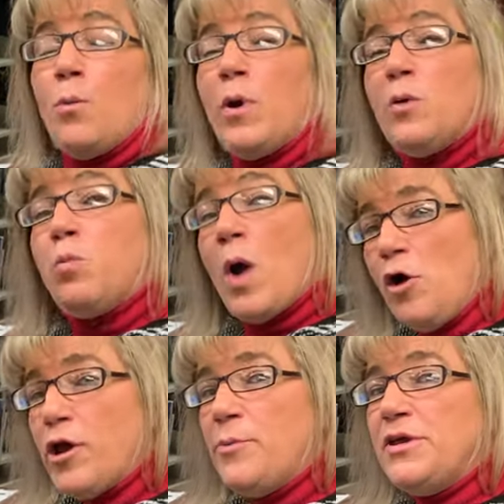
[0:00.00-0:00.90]
We
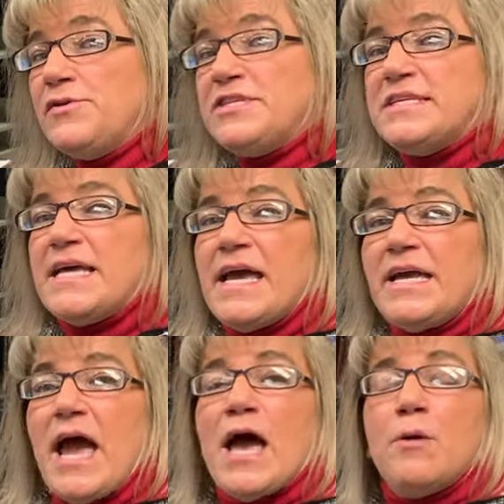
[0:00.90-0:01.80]
welcome you
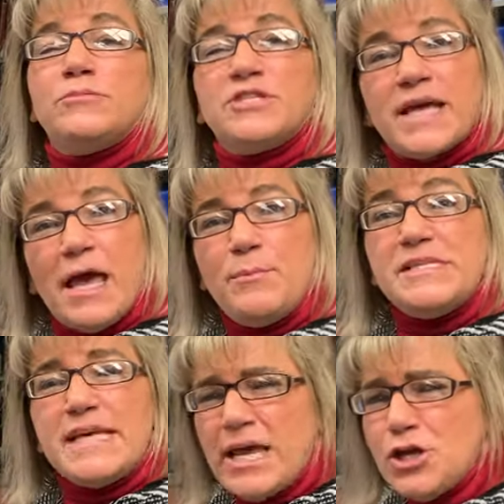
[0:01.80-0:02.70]
today um, to come
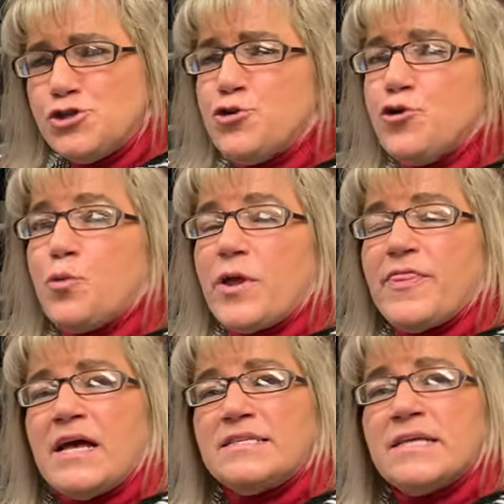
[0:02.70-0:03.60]
and take a tour
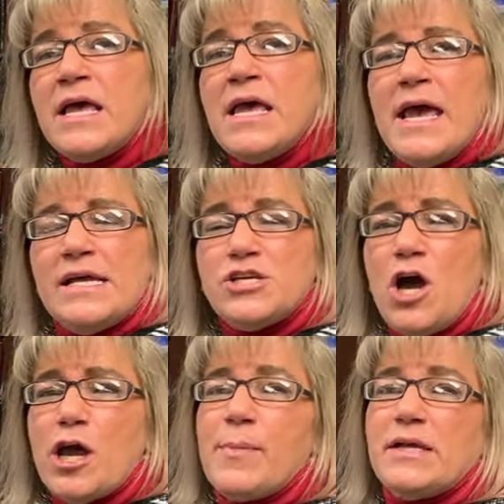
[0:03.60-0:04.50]
with us and
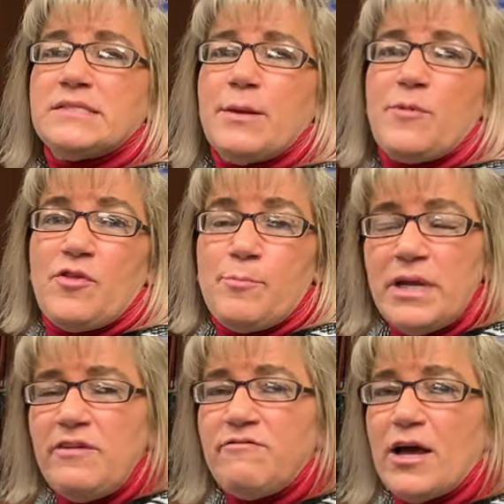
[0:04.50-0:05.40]
talk about some of the
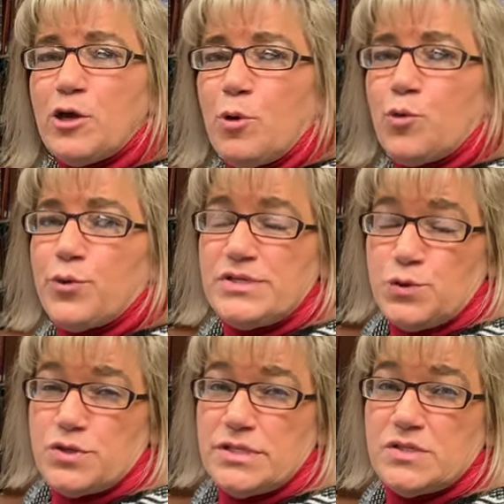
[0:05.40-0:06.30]
many valuable
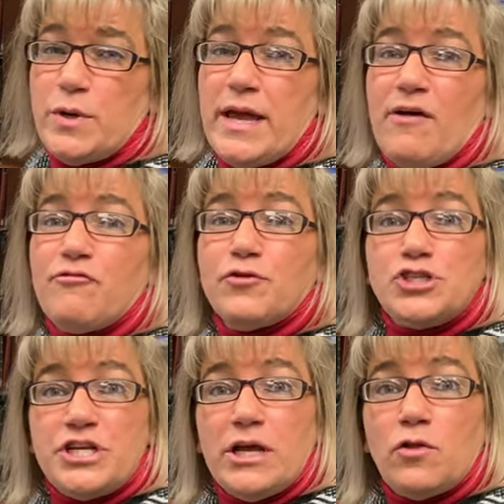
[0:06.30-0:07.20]
resources we have for
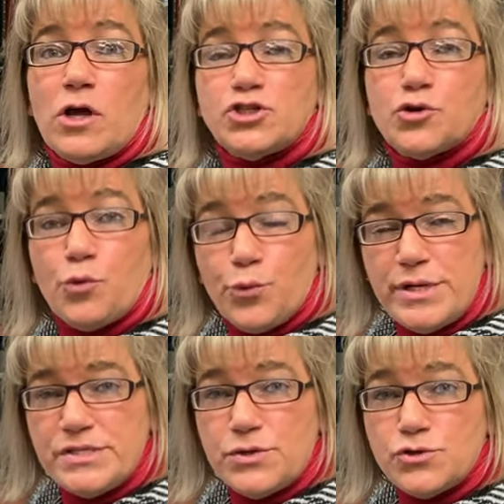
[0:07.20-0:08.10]
genealogical
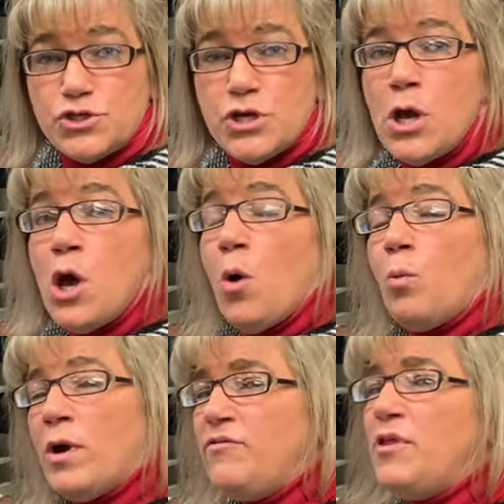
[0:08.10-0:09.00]
research.
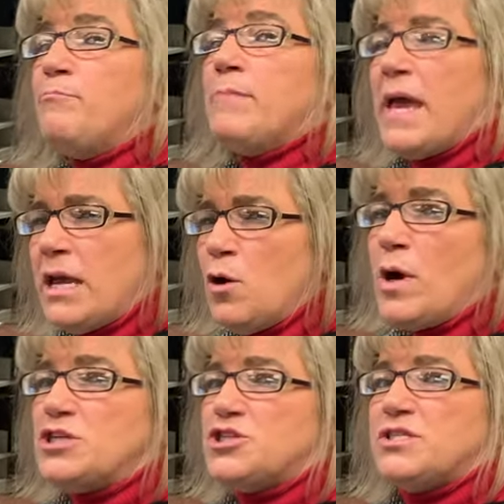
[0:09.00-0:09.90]
One of the main
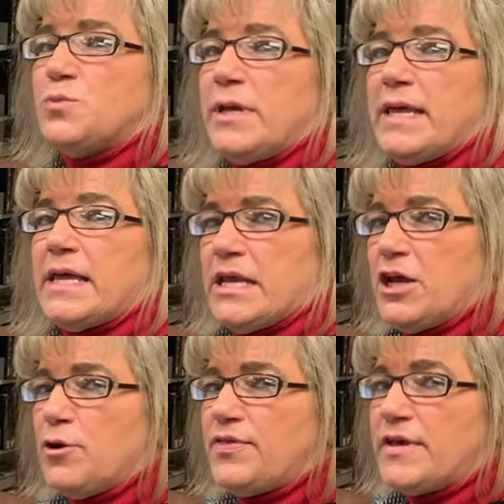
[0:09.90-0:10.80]
questions we get
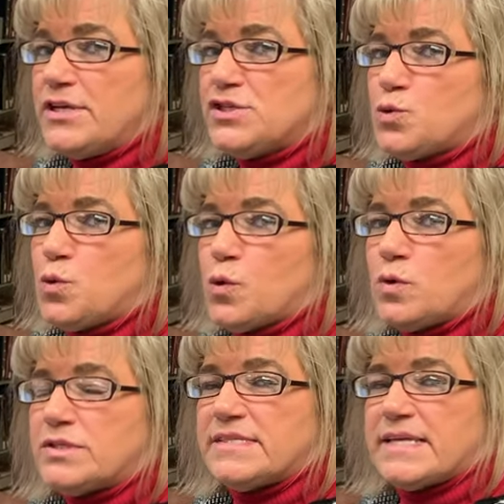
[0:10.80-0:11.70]
here at the
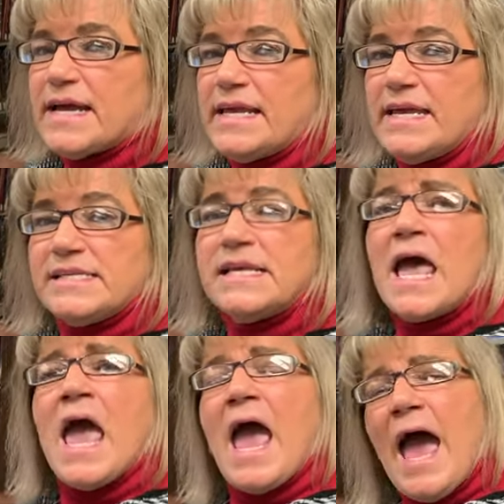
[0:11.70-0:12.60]
Historical Society is,
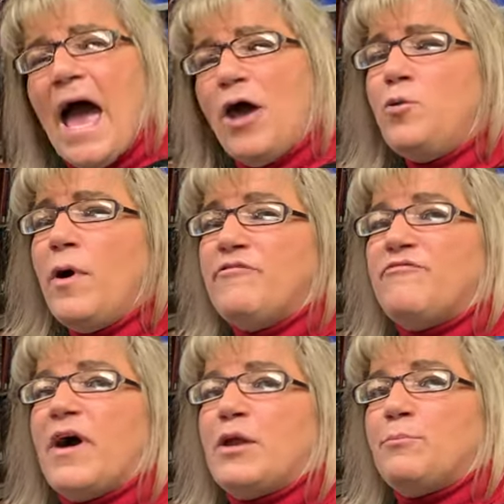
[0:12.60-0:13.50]
how do I
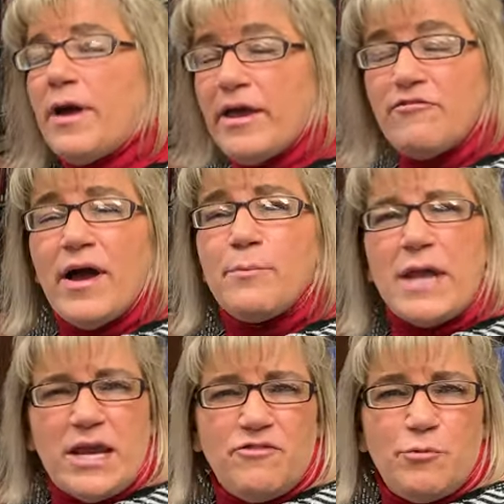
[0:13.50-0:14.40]
find if I'm
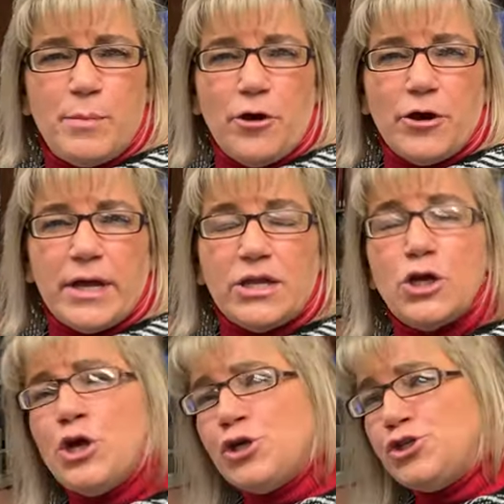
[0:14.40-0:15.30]
Native American?
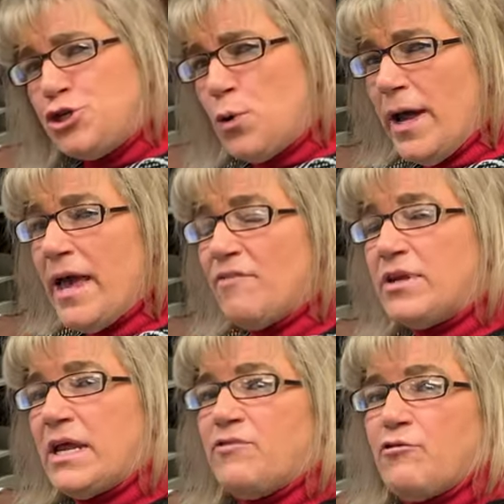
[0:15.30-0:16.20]
Do I have a
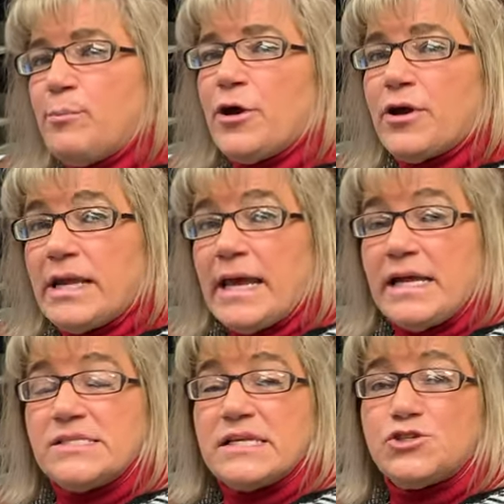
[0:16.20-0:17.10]
Native American
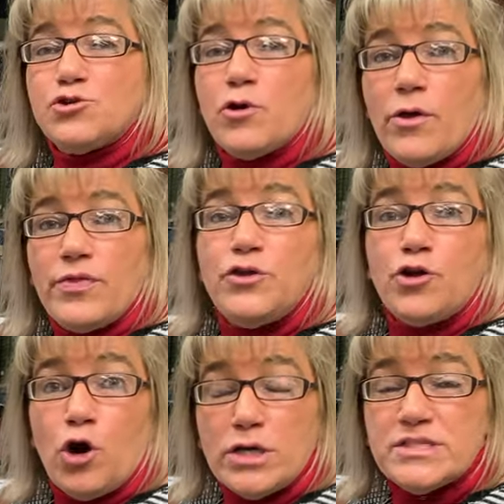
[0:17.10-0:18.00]
ancestor on the
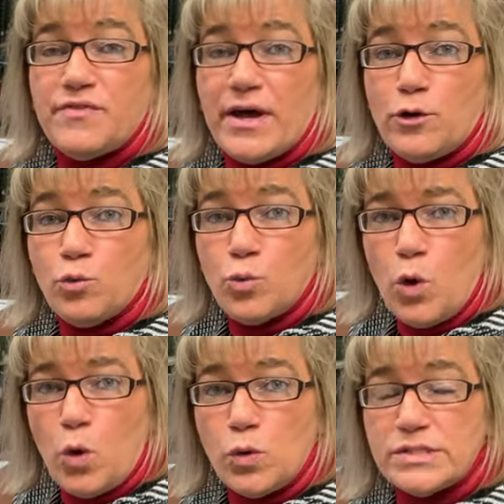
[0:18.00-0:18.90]
Dawes Final
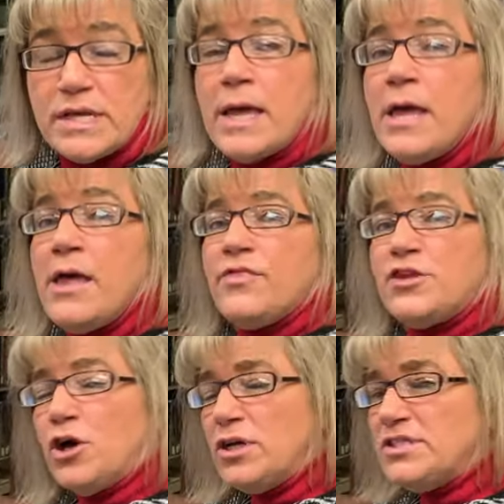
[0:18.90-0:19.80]
Rolls? The
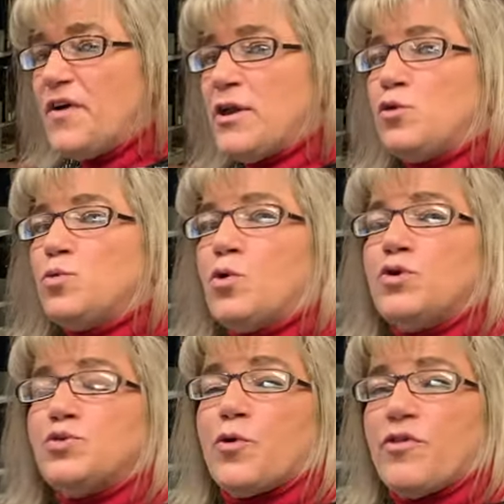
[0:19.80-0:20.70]
Dawes Final
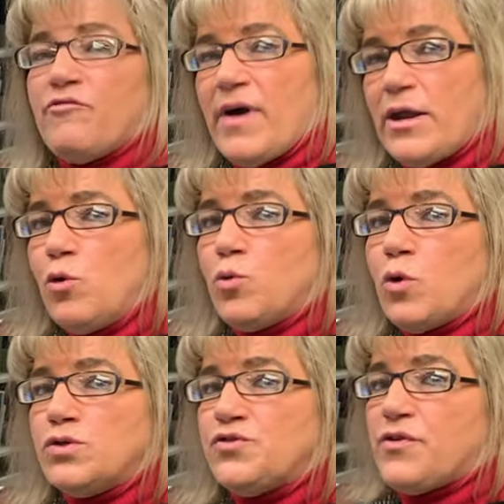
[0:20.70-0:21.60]
Rolls were the final
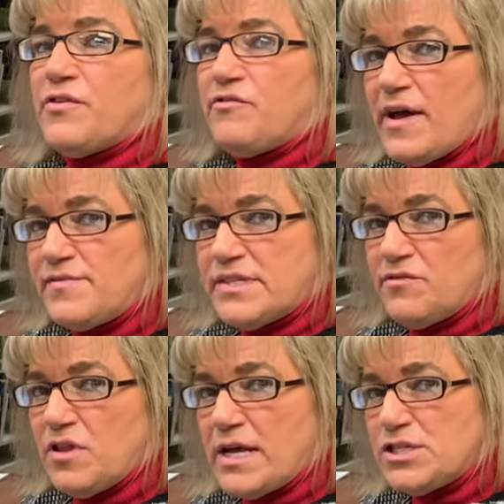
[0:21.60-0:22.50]
rules for the five
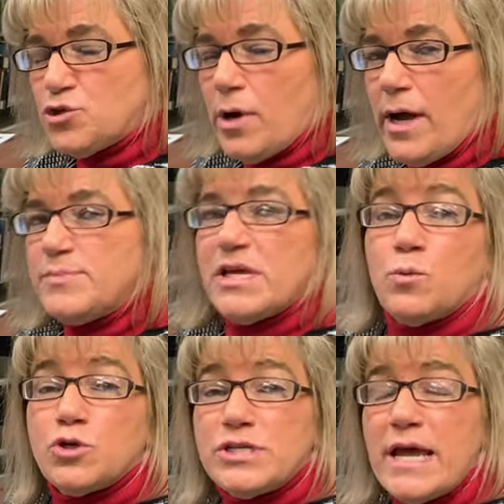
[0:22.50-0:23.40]
civilized tribes
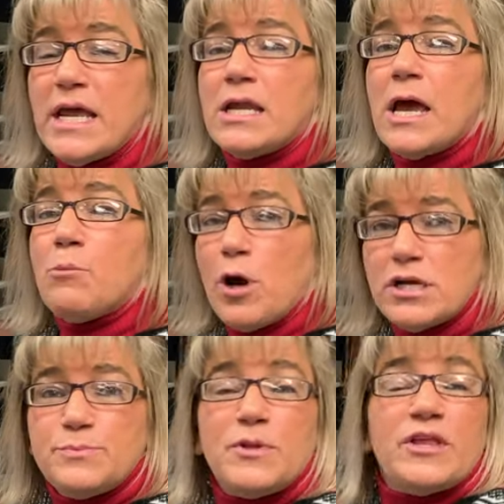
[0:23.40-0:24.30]
and were taken
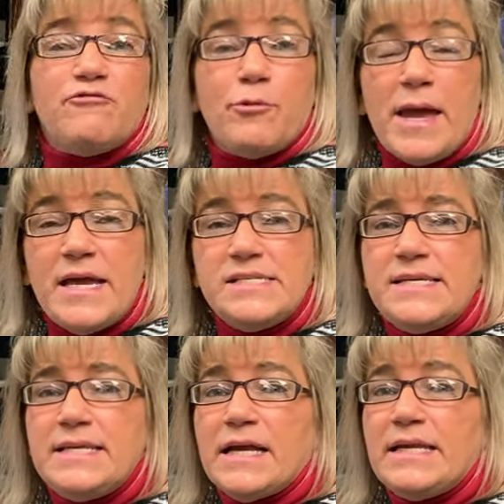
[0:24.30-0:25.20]
approximately from
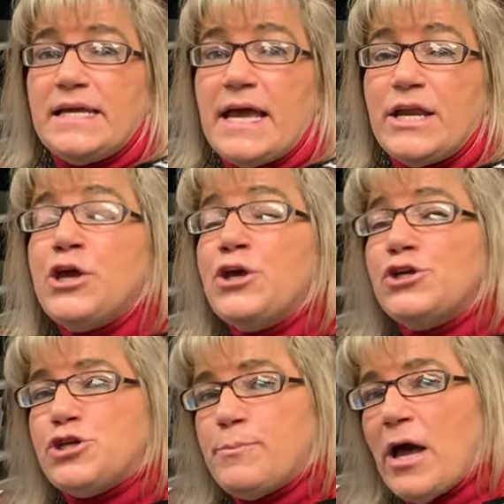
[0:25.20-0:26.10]
1898
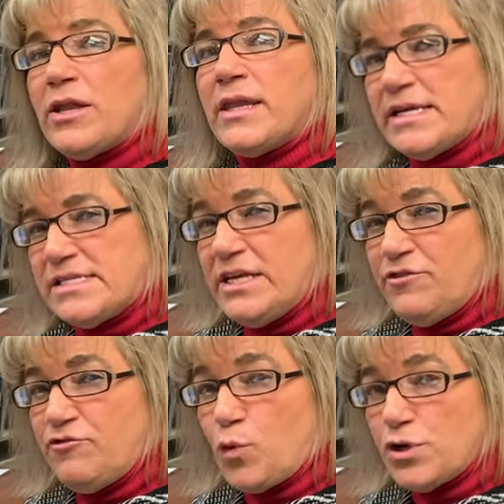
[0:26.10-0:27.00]
to about
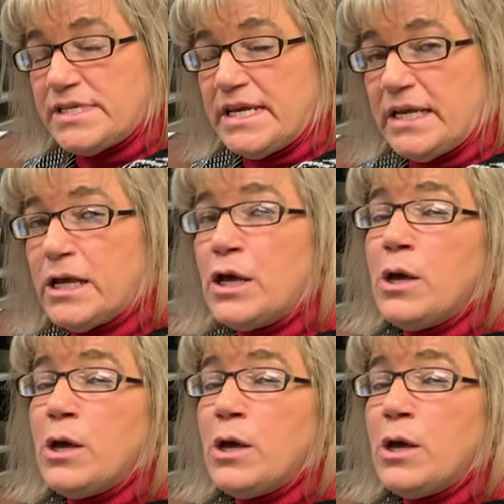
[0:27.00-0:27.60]
1914.